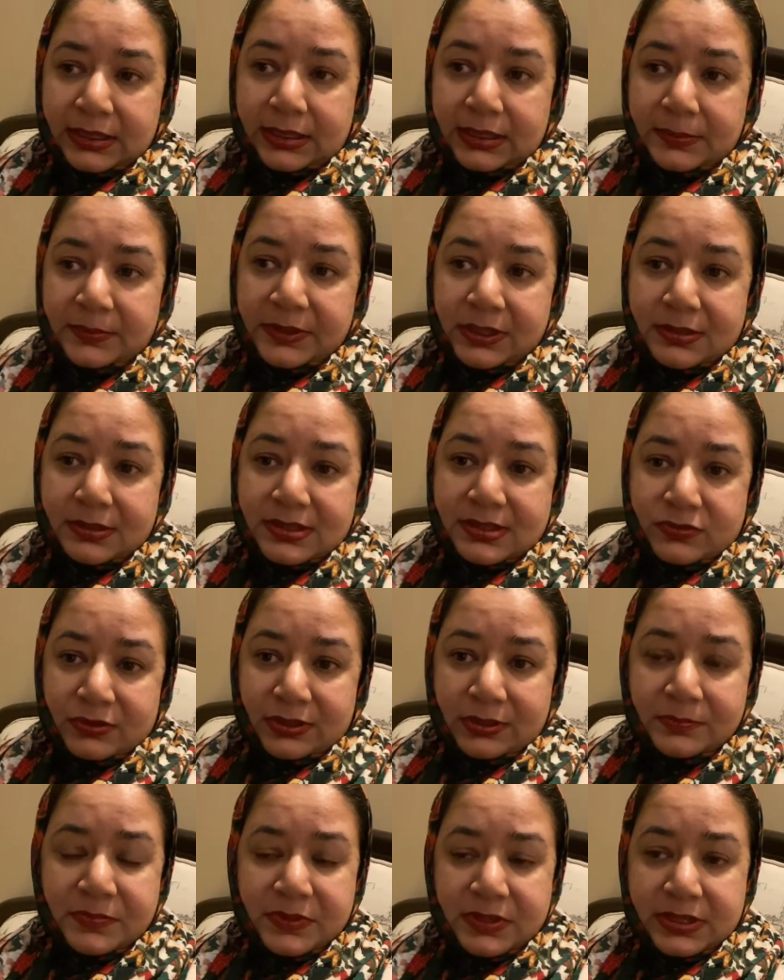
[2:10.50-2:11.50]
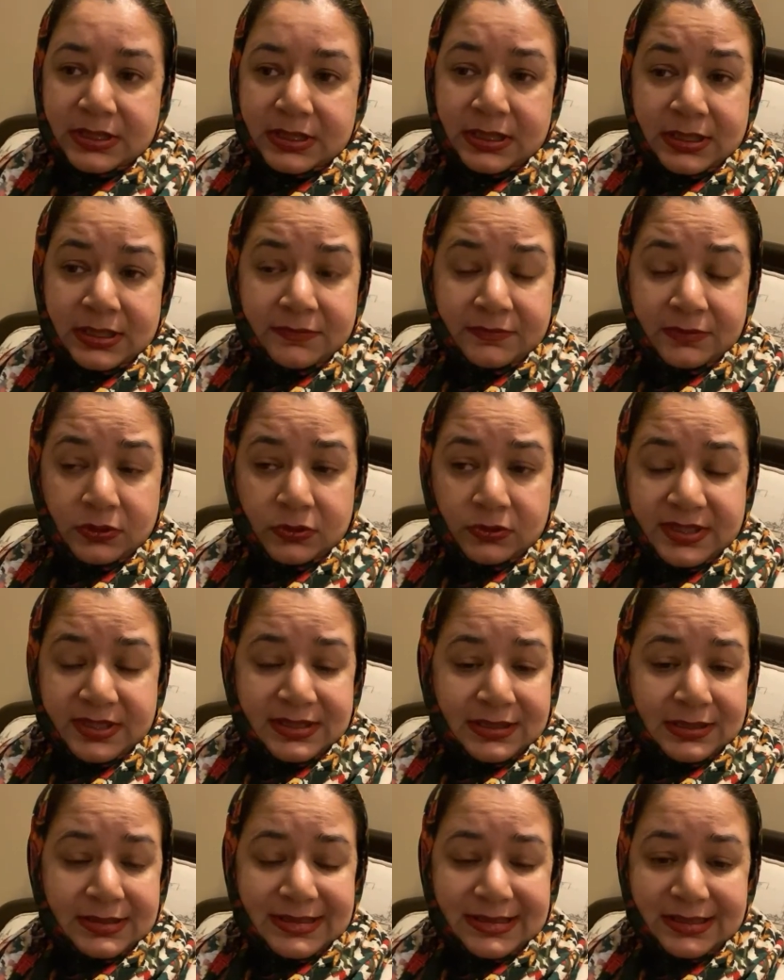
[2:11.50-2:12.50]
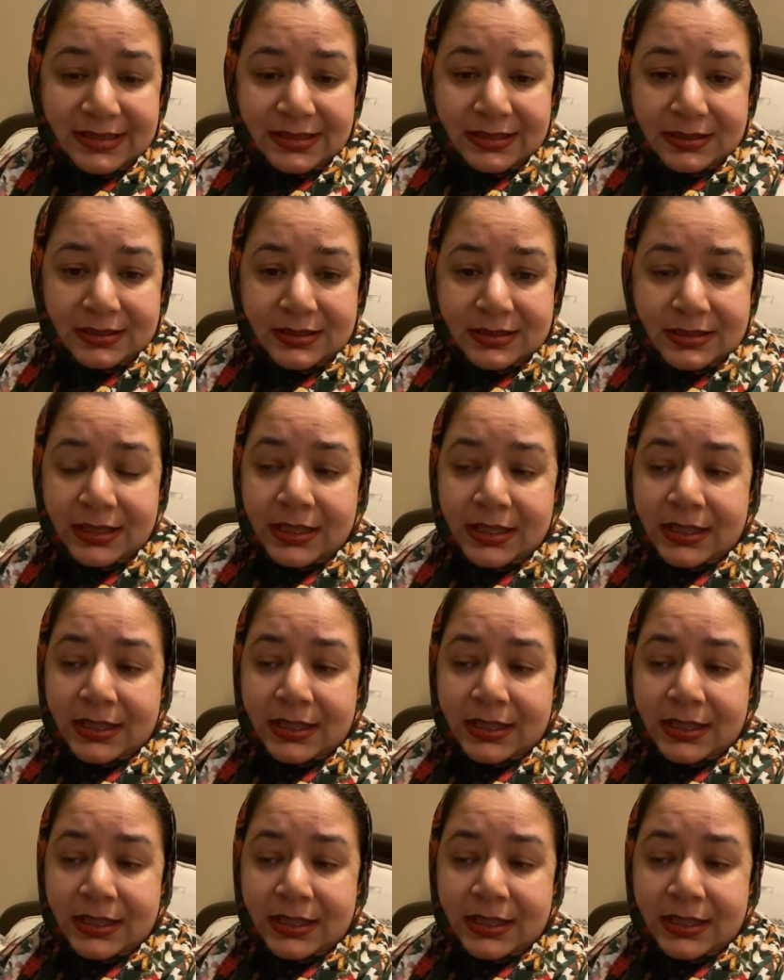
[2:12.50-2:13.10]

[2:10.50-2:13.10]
Because Trump, even though he's conceded,